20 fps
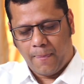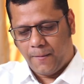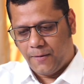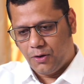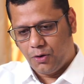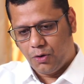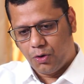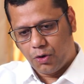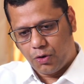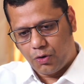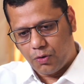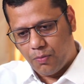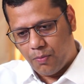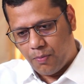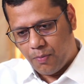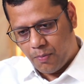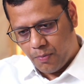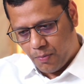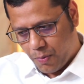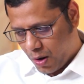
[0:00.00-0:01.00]
You go
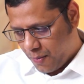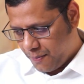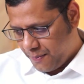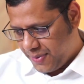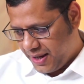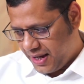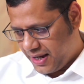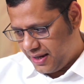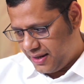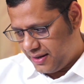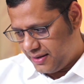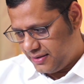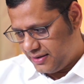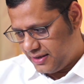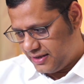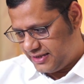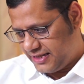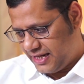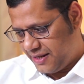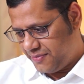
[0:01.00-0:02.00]
to Bombay,
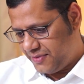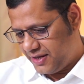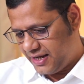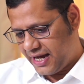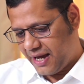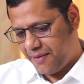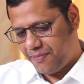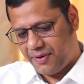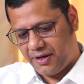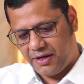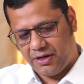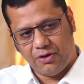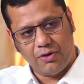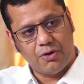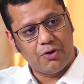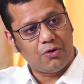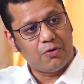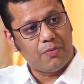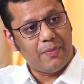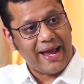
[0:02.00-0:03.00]
the same thing happened. You
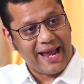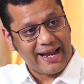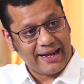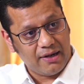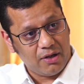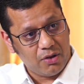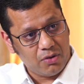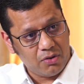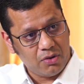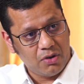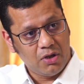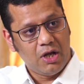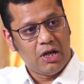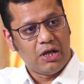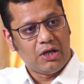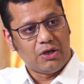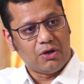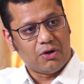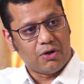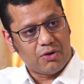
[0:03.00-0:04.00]
go to Bangalore,
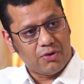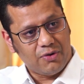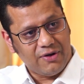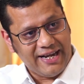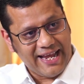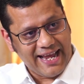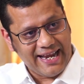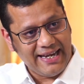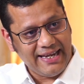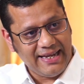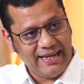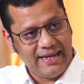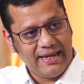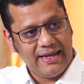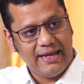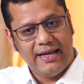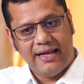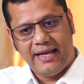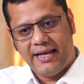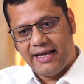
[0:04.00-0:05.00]
you go to
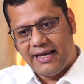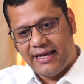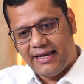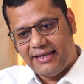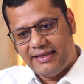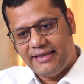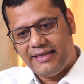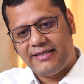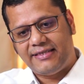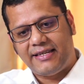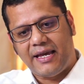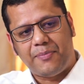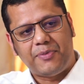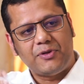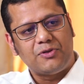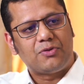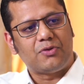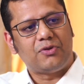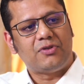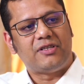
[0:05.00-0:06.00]
Delhi, these
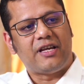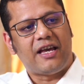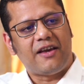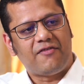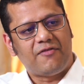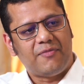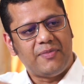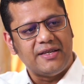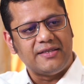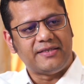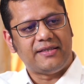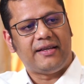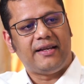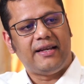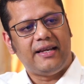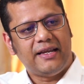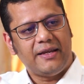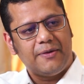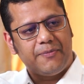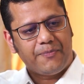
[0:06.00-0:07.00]
episodes have
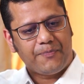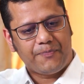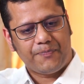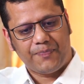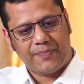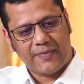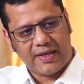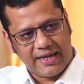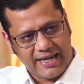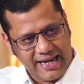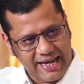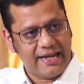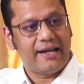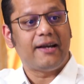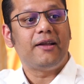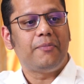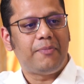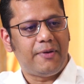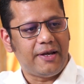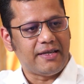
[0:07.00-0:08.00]
basically
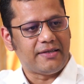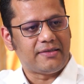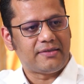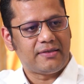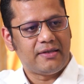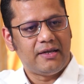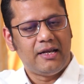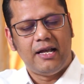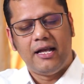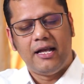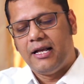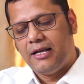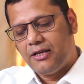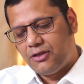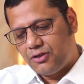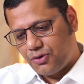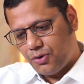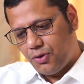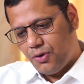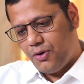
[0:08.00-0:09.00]
taken place.
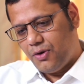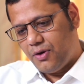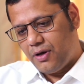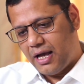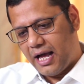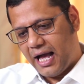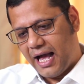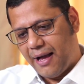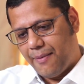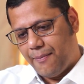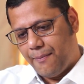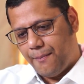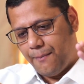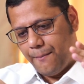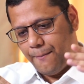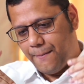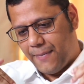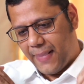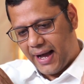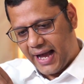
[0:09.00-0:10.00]
So,
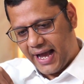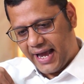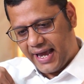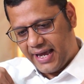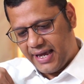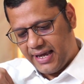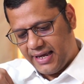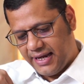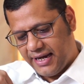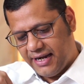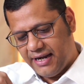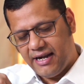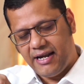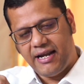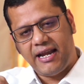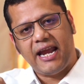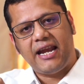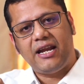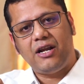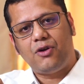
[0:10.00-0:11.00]
my
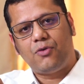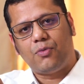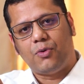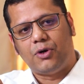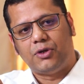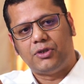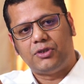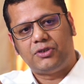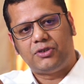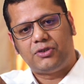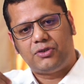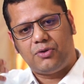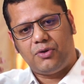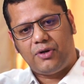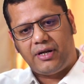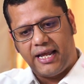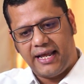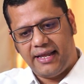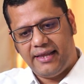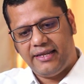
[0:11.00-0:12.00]
intent was to
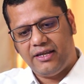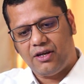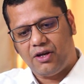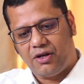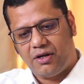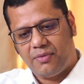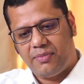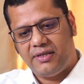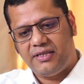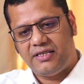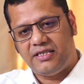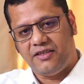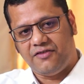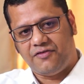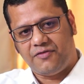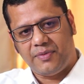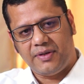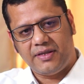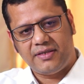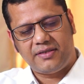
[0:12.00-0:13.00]
tell the Honorable
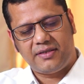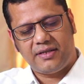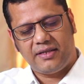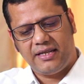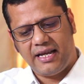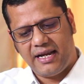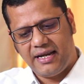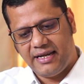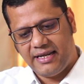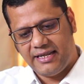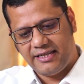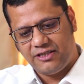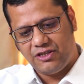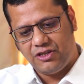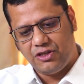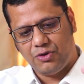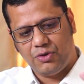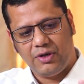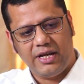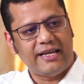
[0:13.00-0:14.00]
Chief Minister that this
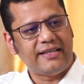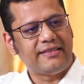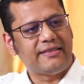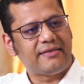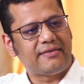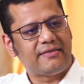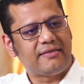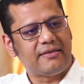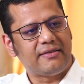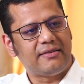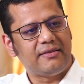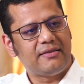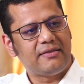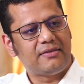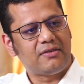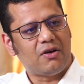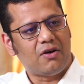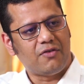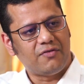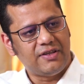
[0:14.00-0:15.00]
dual
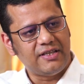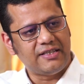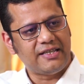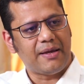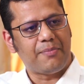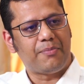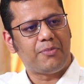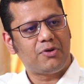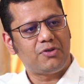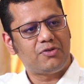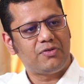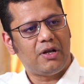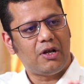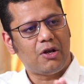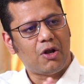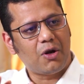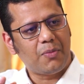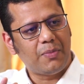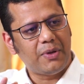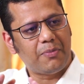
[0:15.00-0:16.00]
existence of these airports will
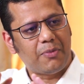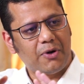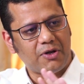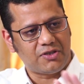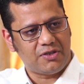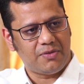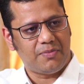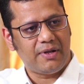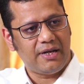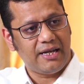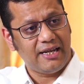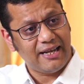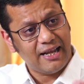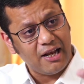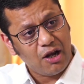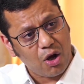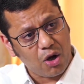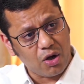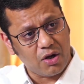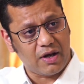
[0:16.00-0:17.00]
not be possible in the
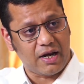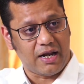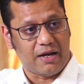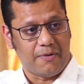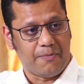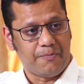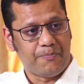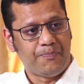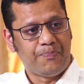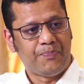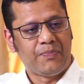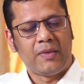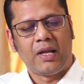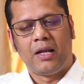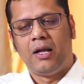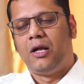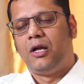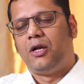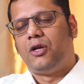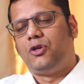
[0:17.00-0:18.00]
long run.
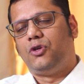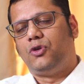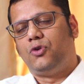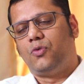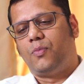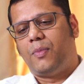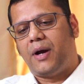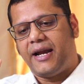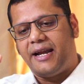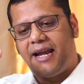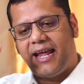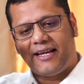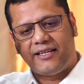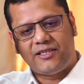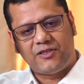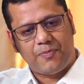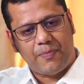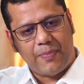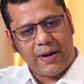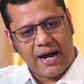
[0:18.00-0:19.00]
You might
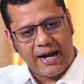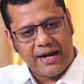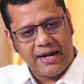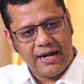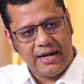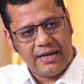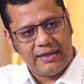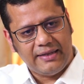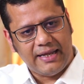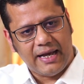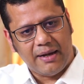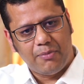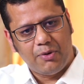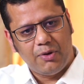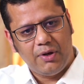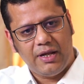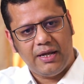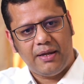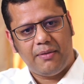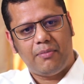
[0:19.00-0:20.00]
expand
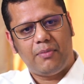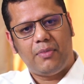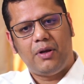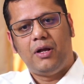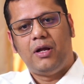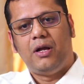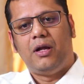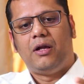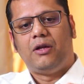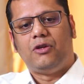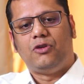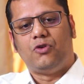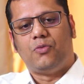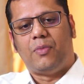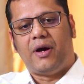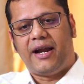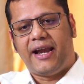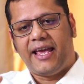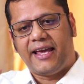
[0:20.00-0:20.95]
Dabolim, you might